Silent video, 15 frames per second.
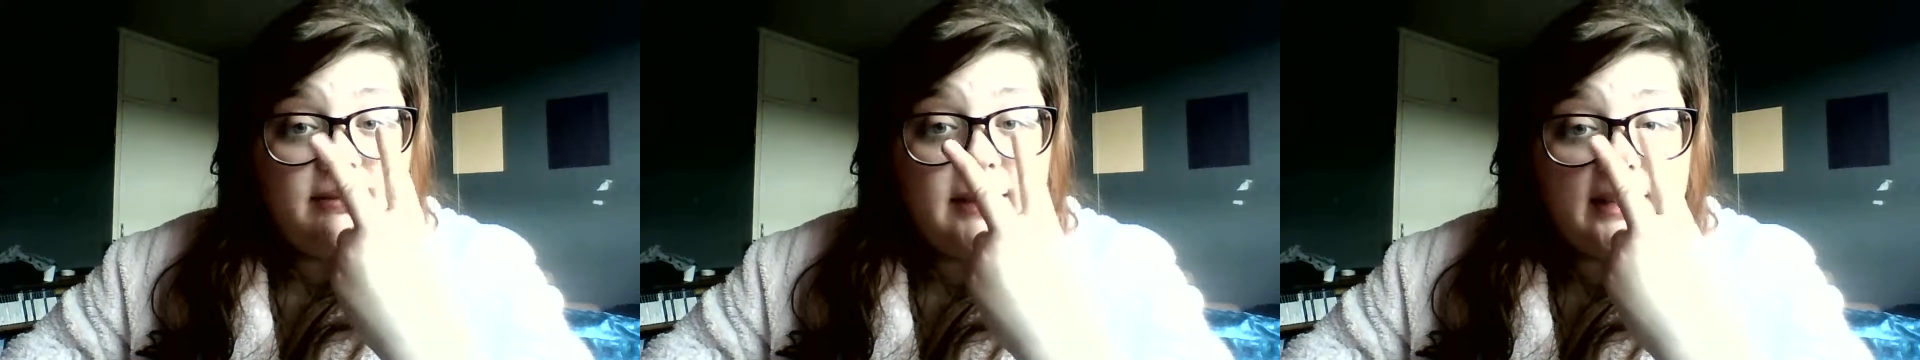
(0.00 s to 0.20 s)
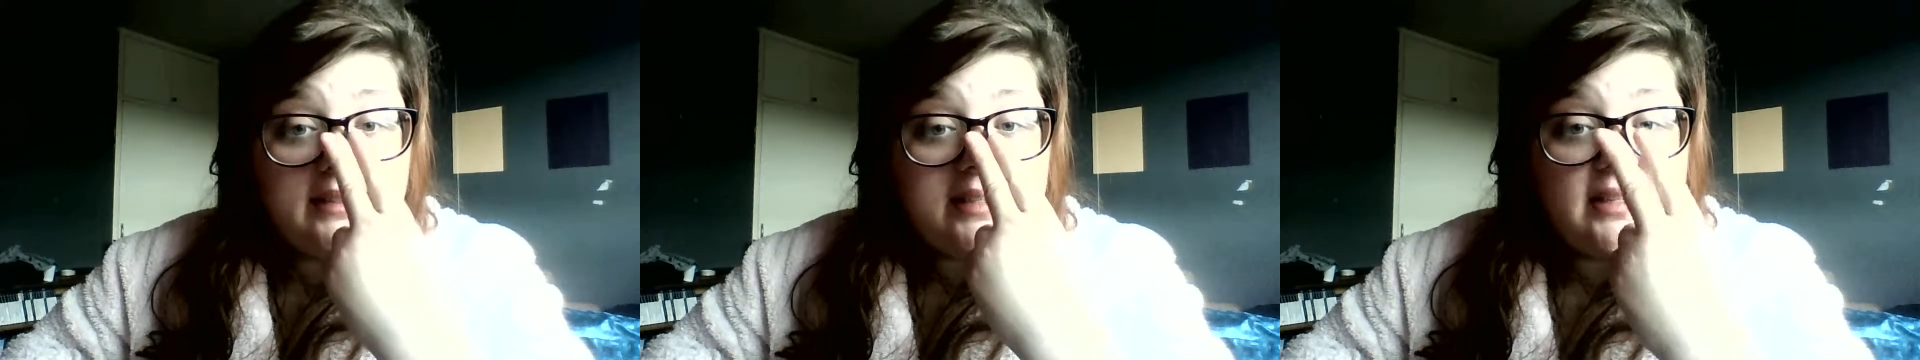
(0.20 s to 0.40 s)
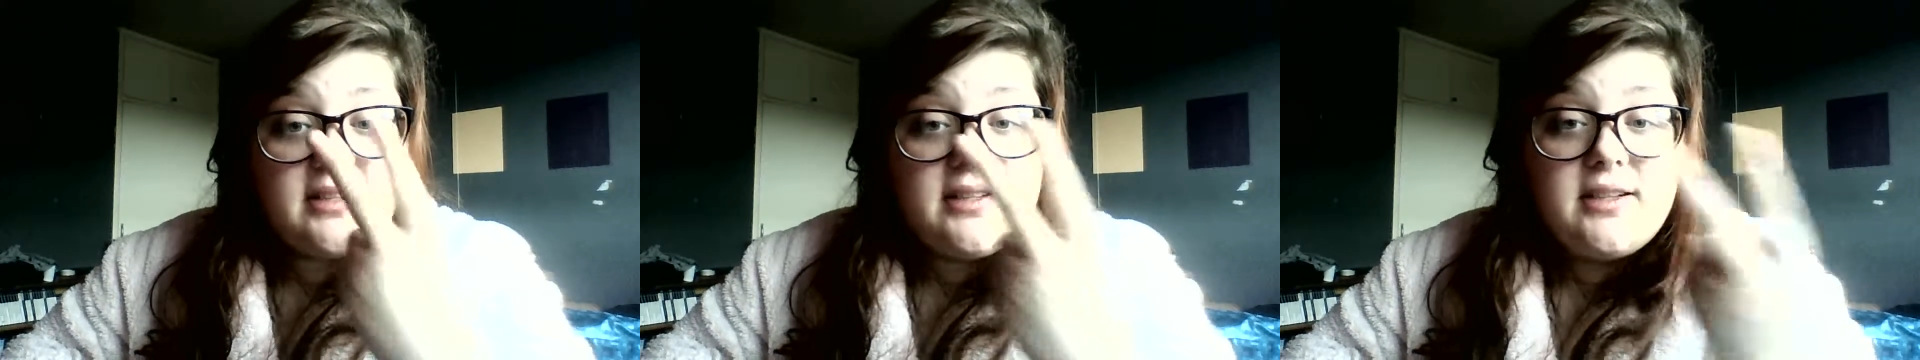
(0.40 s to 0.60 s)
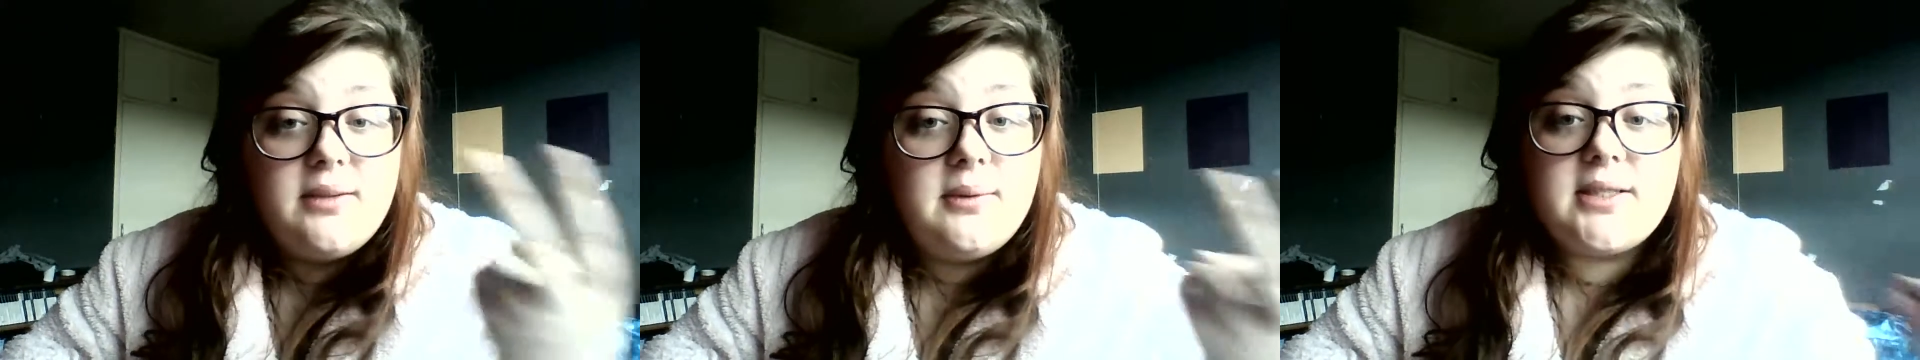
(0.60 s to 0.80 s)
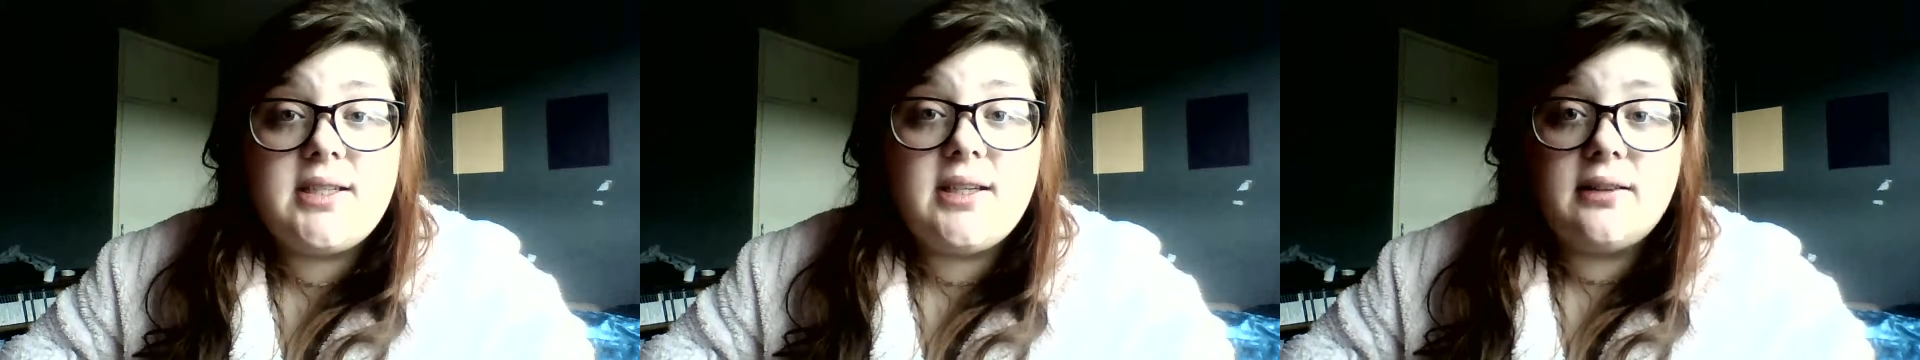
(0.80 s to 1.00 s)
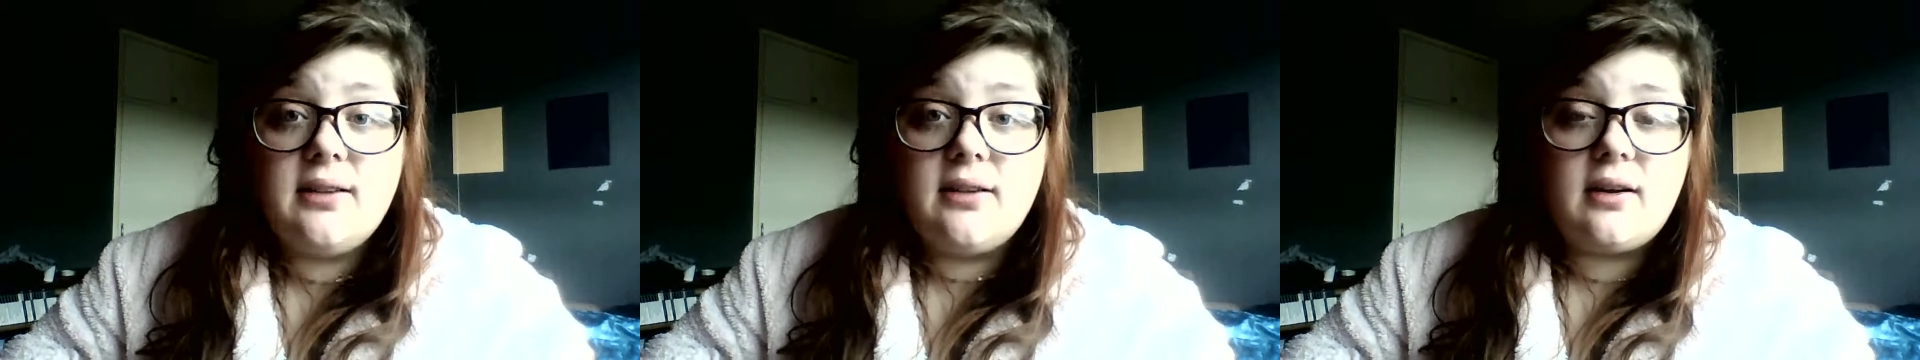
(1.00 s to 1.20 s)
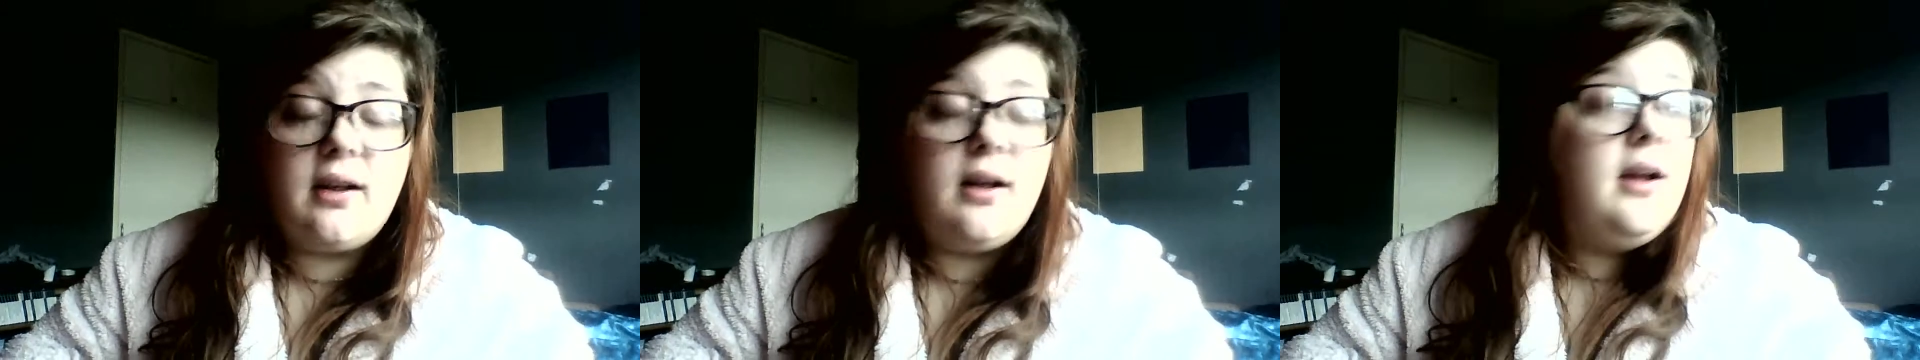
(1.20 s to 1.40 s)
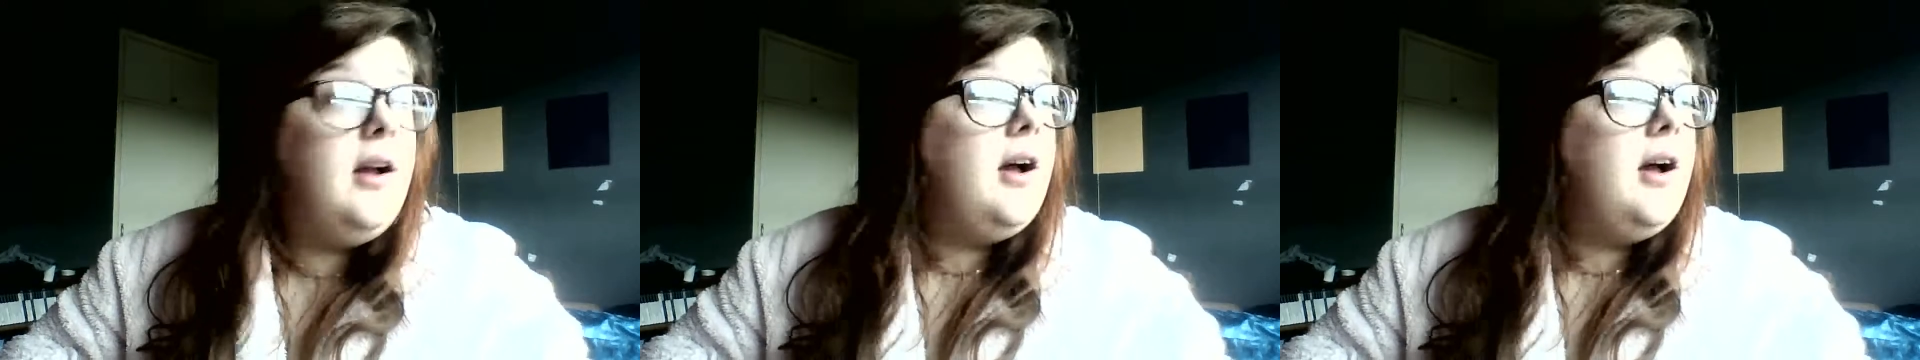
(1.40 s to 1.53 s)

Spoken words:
because I didn't know where to look.